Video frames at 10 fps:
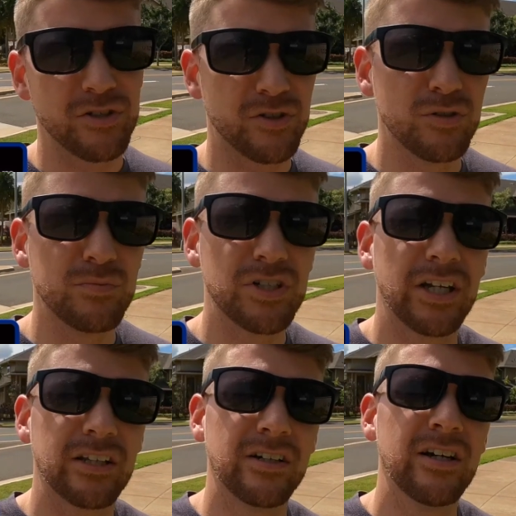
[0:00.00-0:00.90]
a Zoom
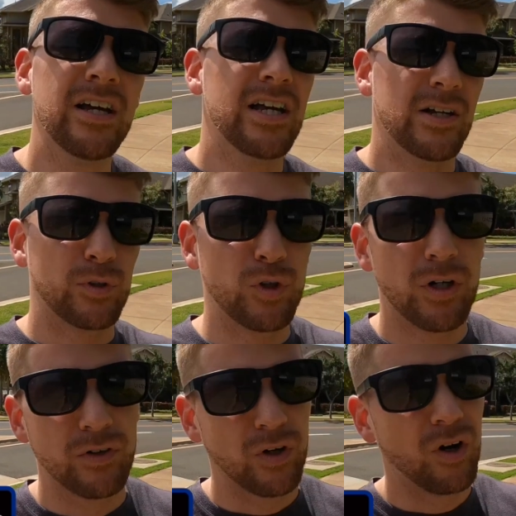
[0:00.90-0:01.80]
together and we'll go
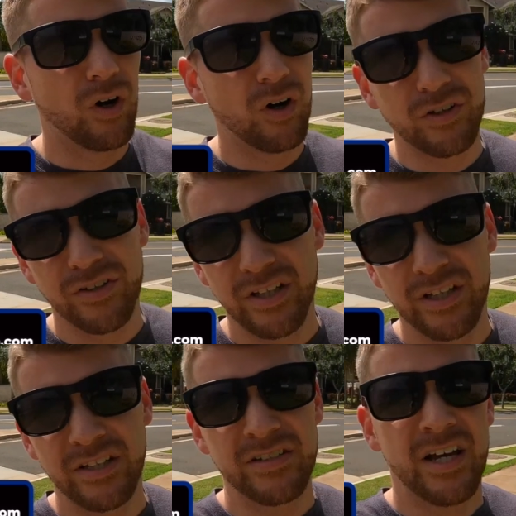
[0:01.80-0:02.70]
over all the
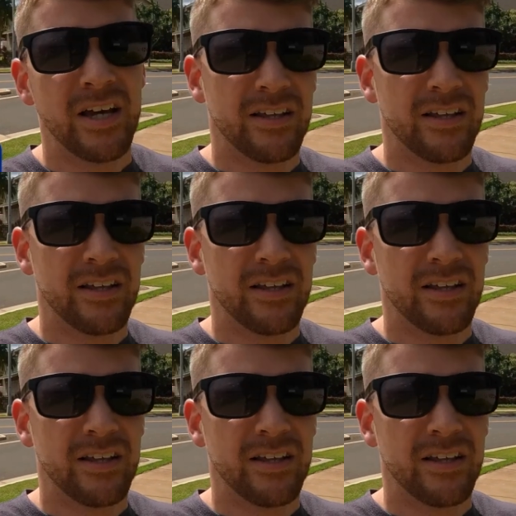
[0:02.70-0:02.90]
things